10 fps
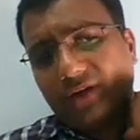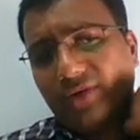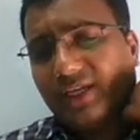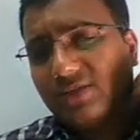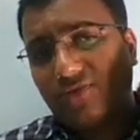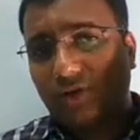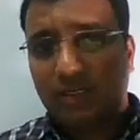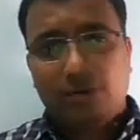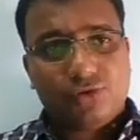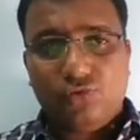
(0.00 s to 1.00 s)
you can
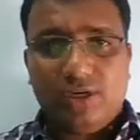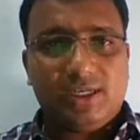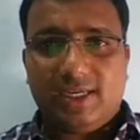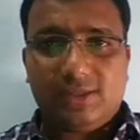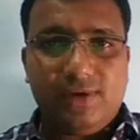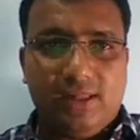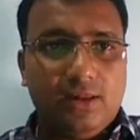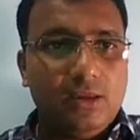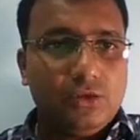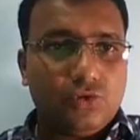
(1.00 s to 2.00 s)
give the quiz for the
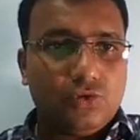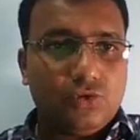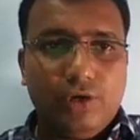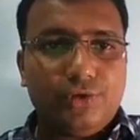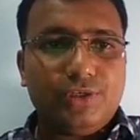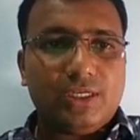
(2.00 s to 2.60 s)
students as well.